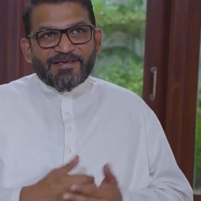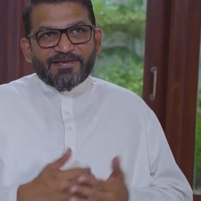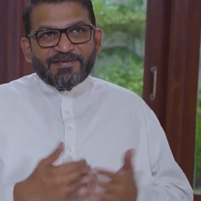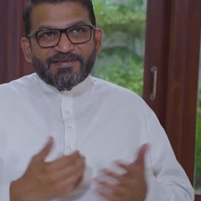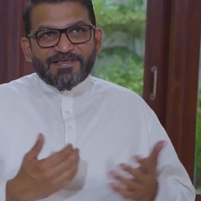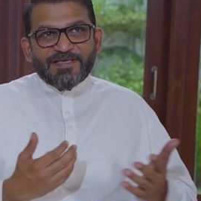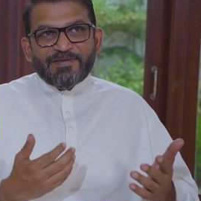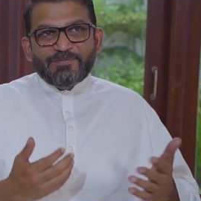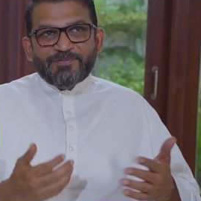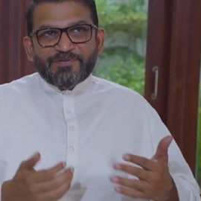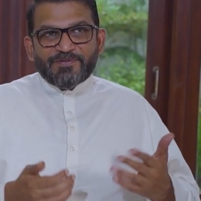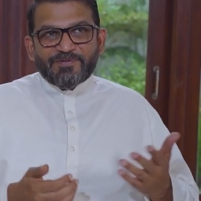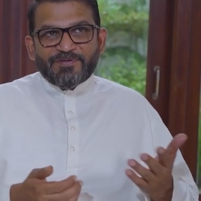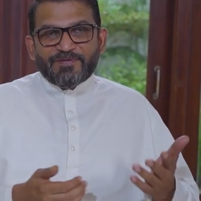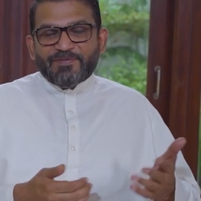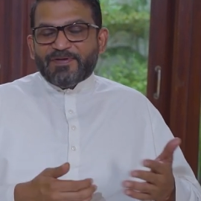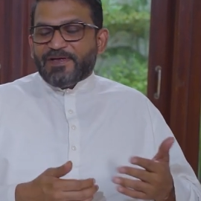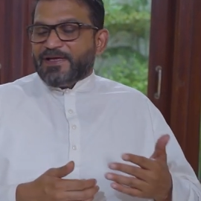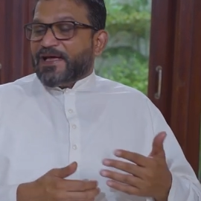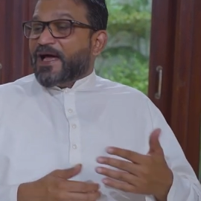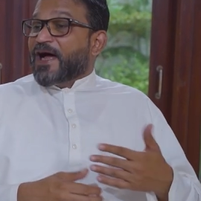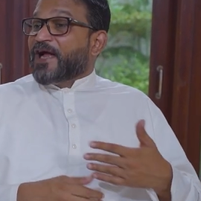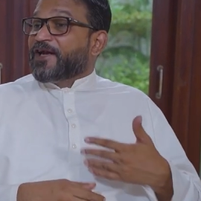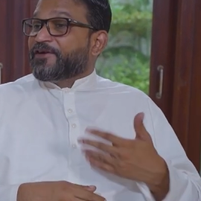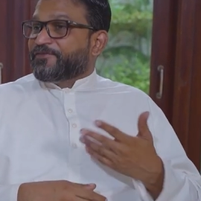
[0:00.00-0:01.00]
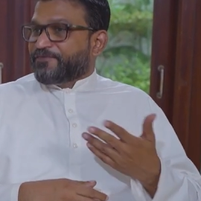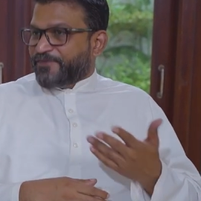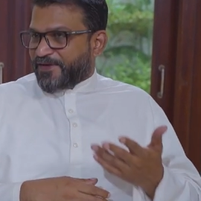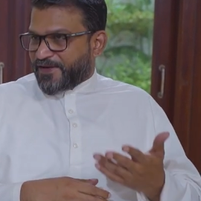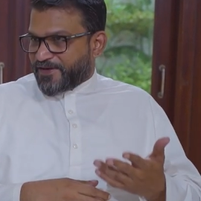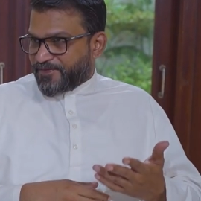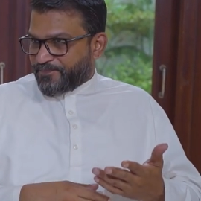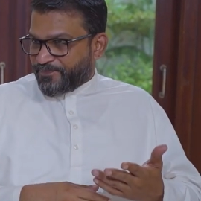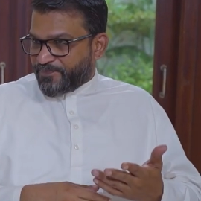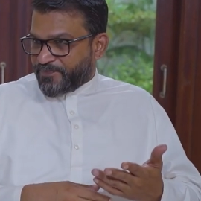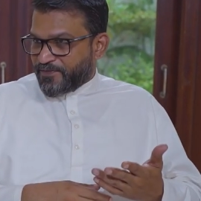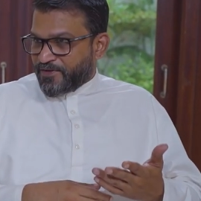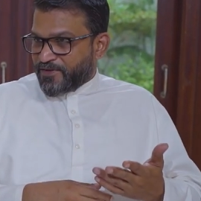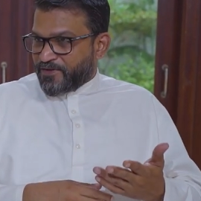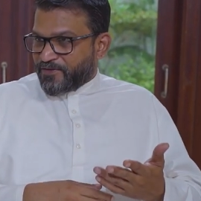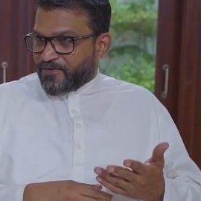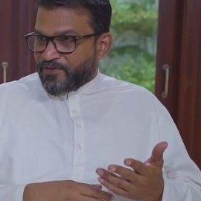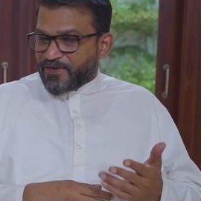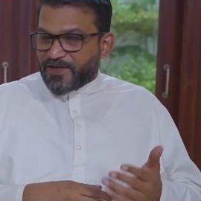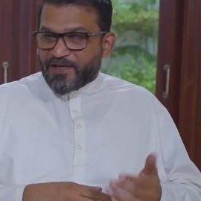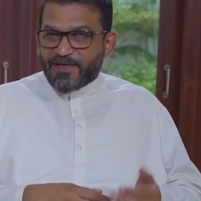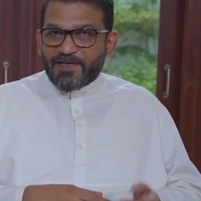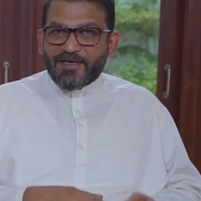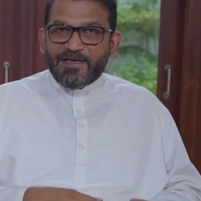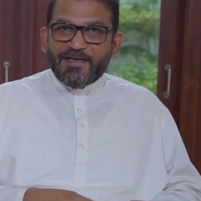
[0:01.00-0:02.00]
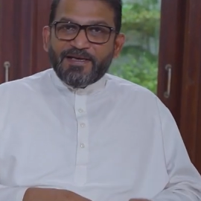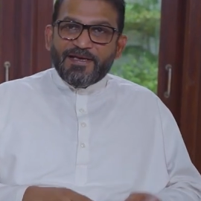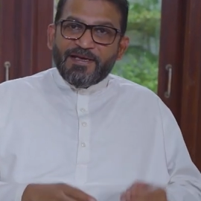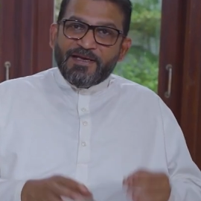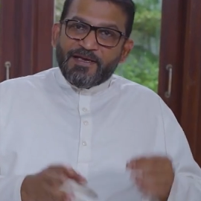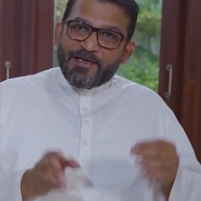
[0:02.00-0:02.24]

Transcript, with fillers: seems unfair. Okay.